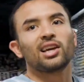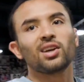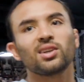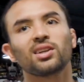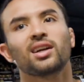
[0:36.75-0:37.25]

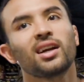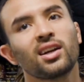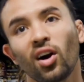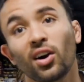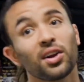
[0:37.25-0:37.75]
killer
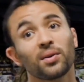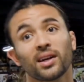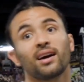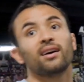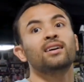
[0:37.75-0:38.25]
cardio
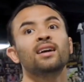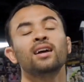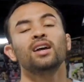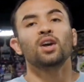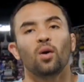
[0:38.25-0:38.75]
workout.
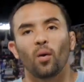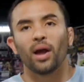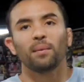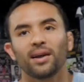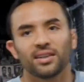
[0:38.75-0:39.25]

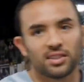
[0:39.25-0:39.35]
Way better